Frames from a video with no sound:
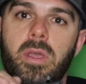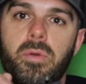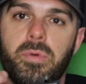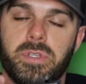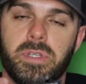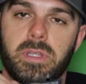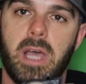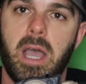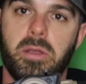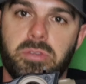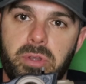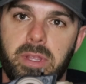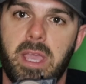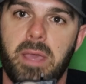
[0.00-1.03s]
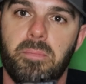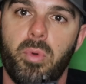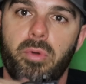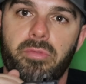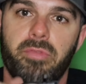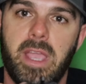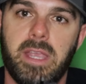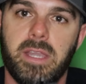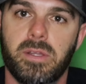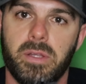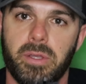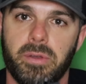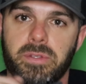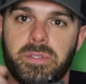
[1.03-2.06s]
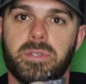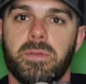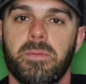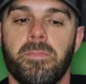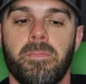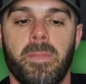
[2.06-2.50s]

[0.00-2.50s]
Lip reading: which allows you to get more vane clearance